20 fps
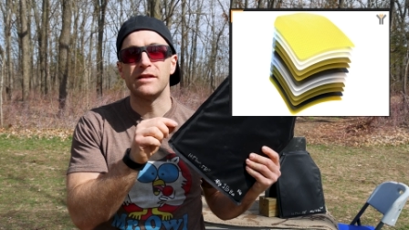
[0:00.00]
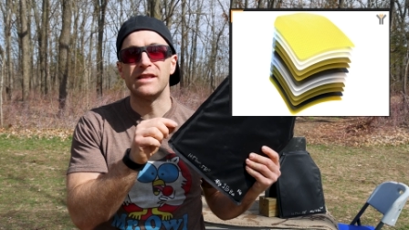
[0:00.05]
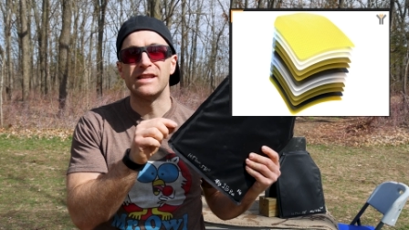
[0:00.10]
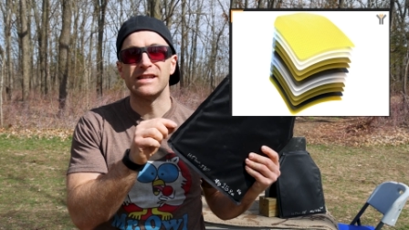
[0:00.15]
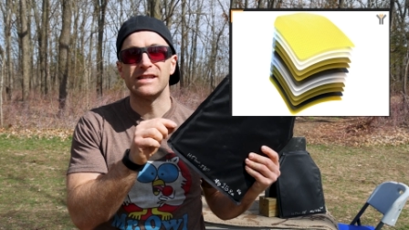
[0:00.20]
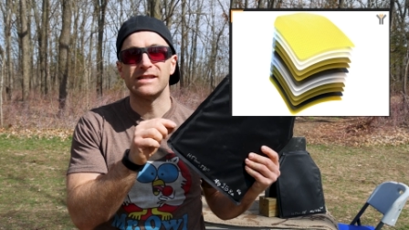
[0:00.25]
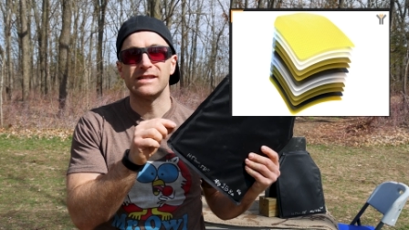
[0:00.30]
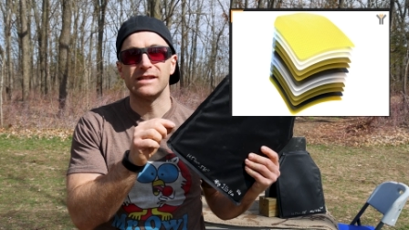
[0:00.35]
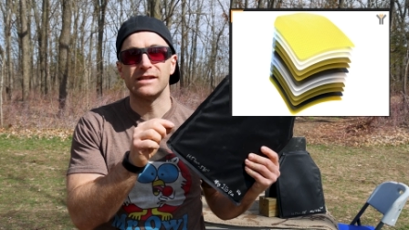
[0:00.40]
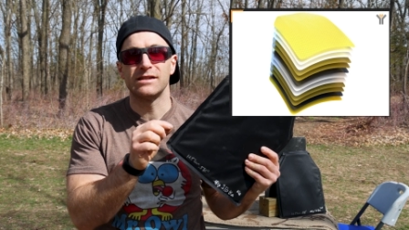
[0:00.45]

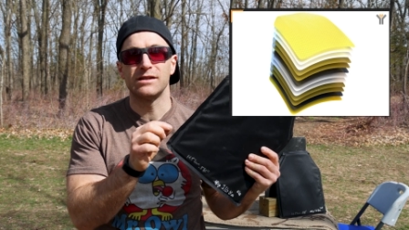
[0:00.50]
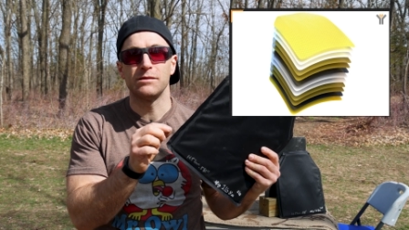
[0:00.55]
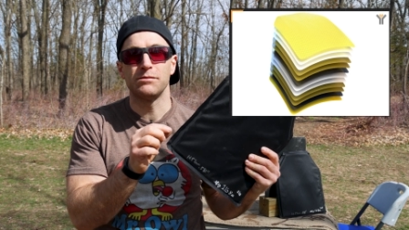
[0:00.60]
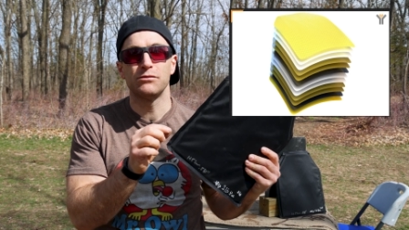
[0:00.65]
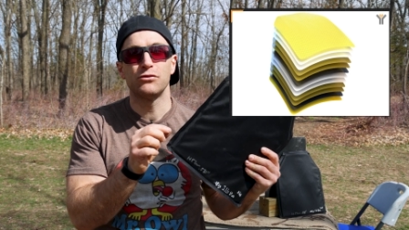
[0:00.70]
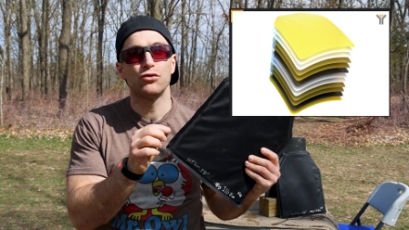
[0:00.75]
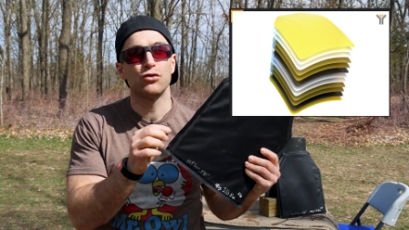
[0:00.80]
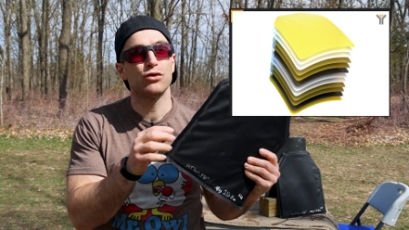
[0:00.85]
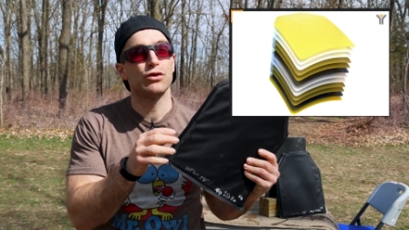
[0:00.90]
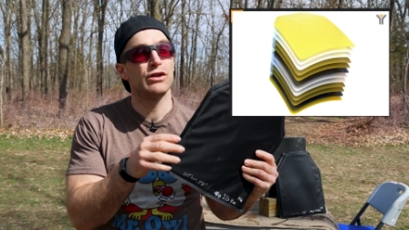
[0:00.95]
this
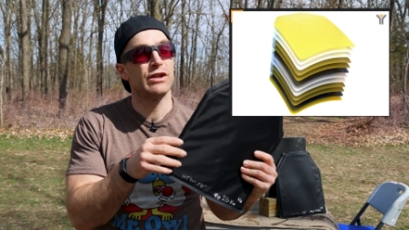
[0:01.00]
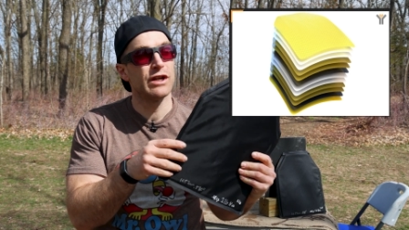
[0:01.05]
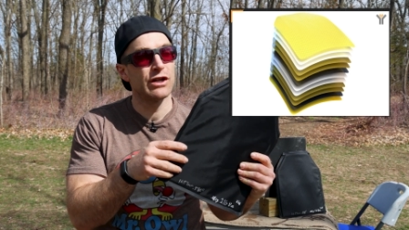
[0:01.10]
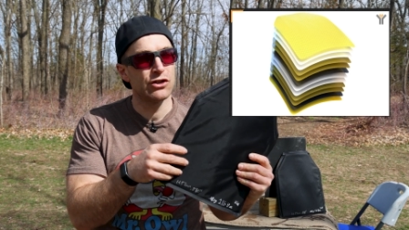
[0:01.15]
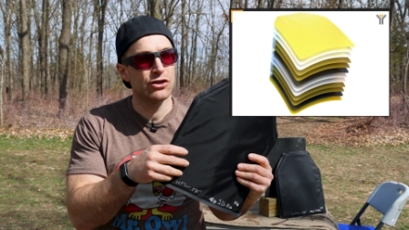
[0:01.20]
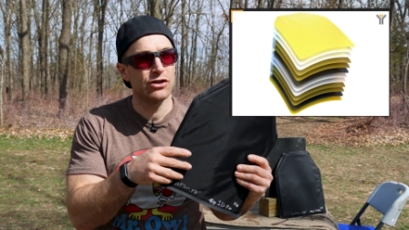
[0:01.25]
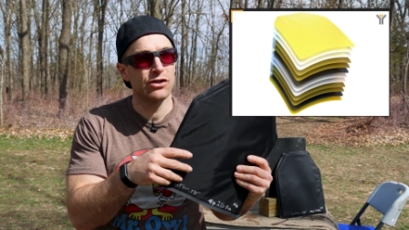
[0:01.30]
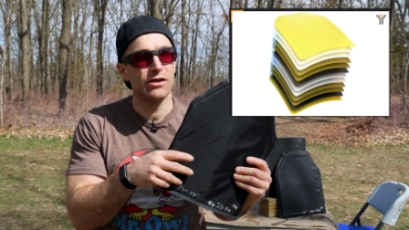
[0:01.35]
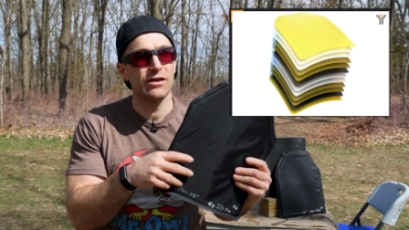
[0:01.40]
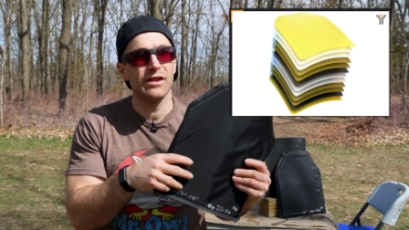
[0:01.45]
system.
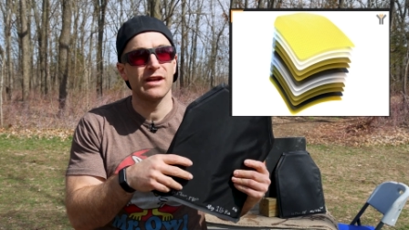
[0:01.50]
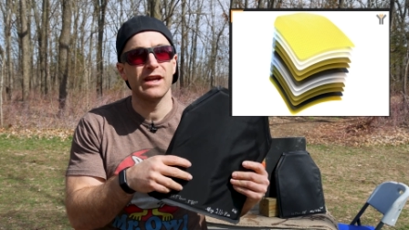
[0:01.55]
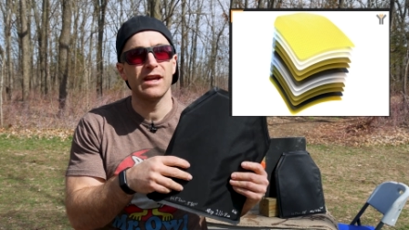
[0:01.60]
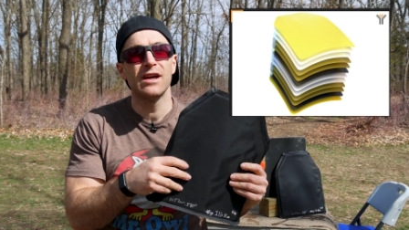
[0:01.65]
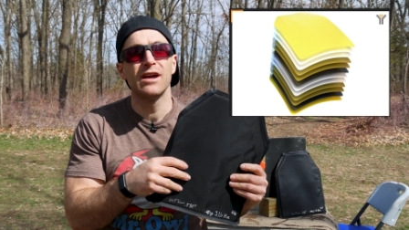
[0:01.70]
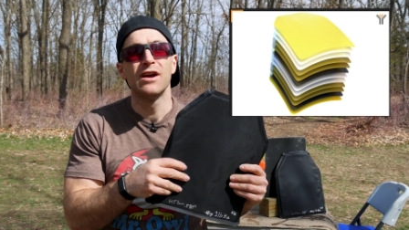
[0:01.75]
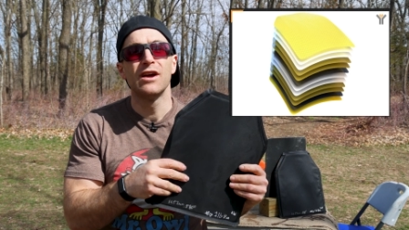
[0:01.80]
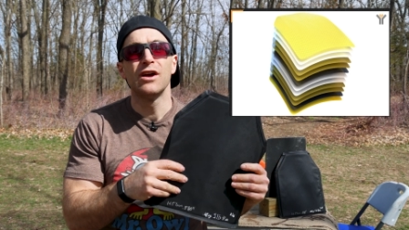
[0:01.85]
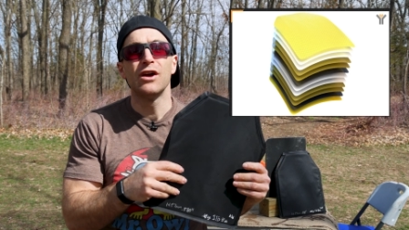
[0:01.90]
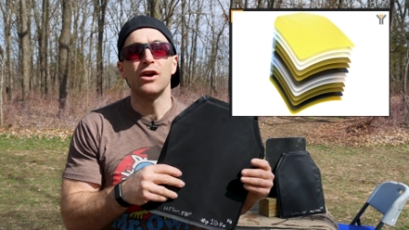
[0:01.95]

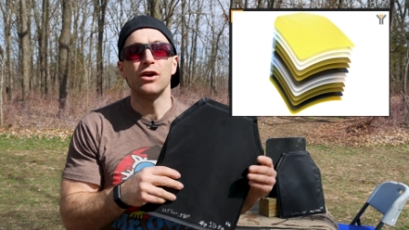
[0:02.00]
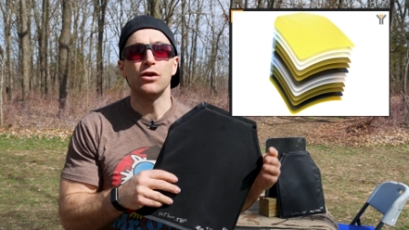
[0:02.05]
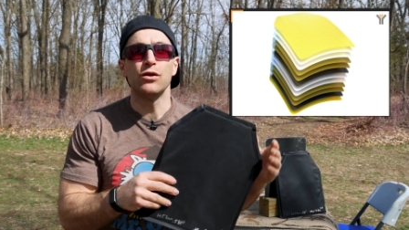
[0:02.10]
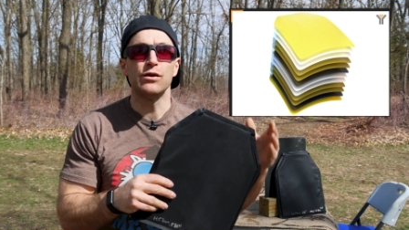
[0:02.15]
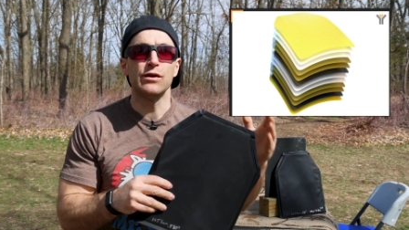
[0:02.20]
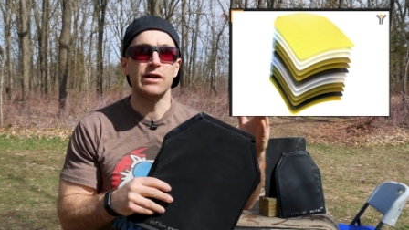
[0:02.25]
Traditionally, you